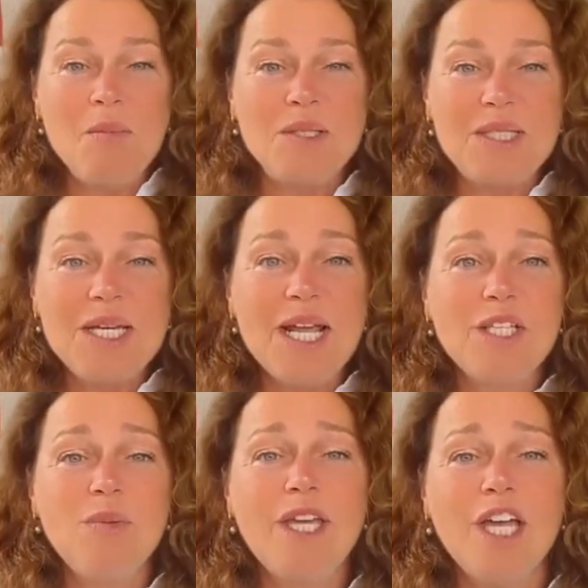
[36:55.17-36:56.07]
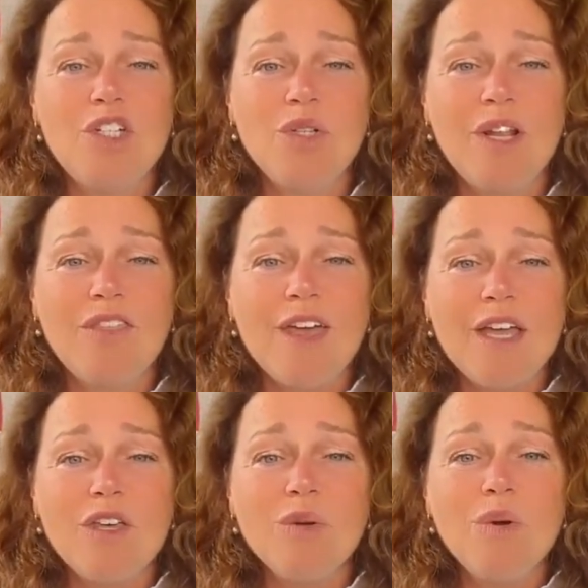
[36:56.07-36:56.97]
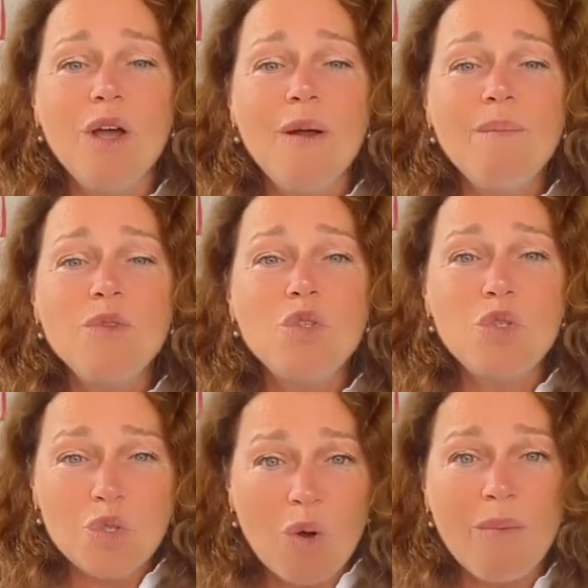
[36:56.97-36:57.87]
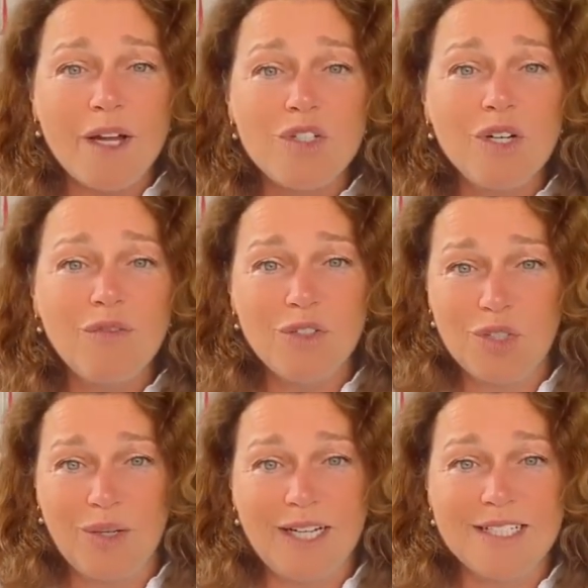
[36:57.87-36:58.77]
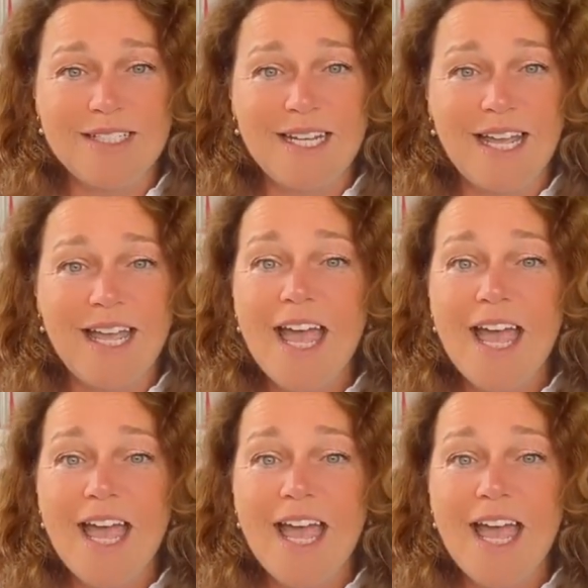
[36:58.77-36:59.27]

We'll see you next week. And Judi, thank you so much for joining us today.